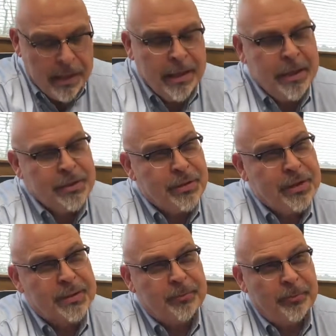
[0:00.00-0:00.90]
I
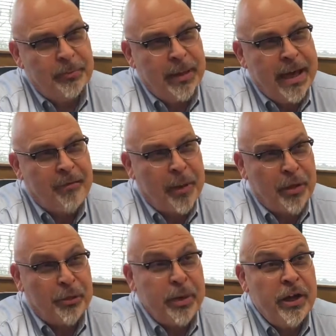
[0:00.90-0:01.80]
guess we have
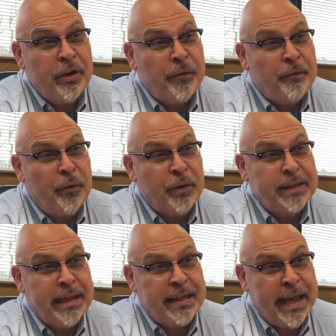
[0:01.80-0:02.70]
about
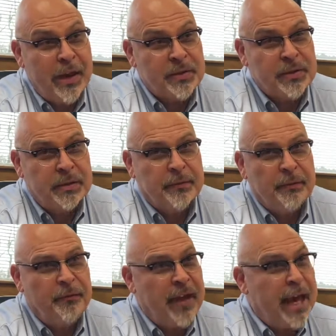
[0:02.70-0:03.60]
314,000
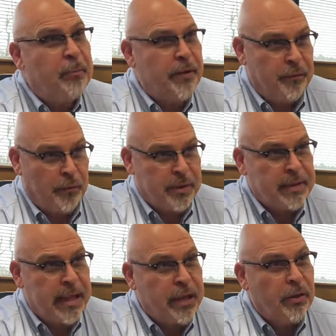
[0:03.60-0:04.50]
family forest
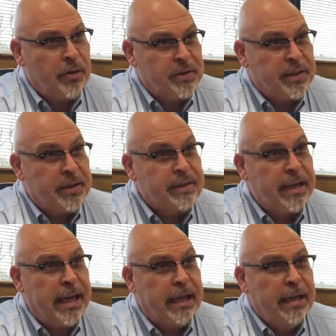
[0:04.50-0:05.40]
landowners in the
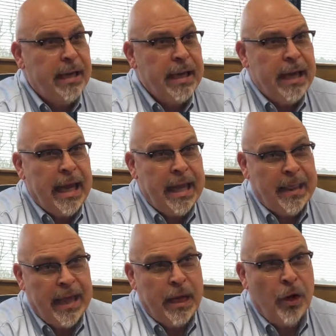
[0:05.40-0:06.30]
state, and
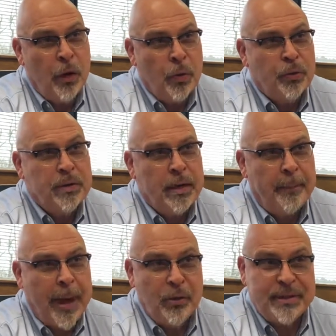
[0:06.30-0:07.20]
they own
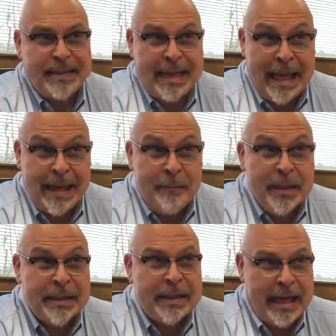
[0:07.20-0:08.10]
about 10
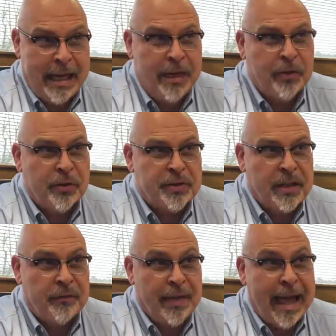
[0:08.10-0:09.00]
million acres
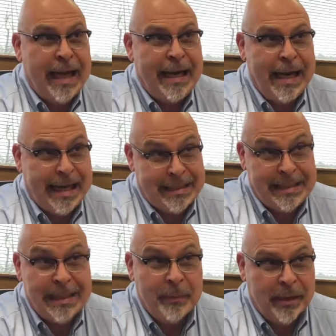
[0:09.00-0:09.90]
of that
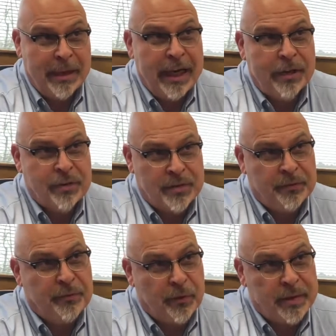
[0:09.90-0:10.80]
19 million acres of
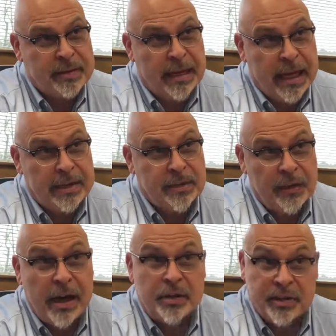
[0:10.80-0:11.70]
forest land. So they
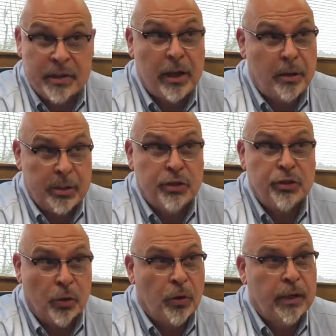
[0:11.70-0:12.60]
are still our
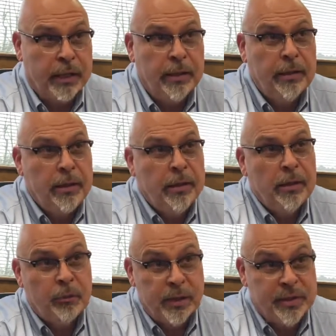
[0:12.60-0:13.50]
majority
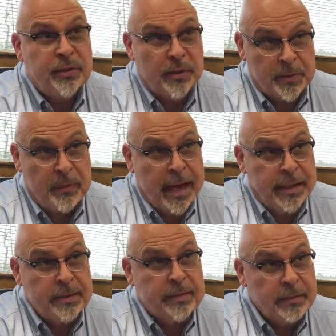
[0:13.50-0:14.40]
resource base.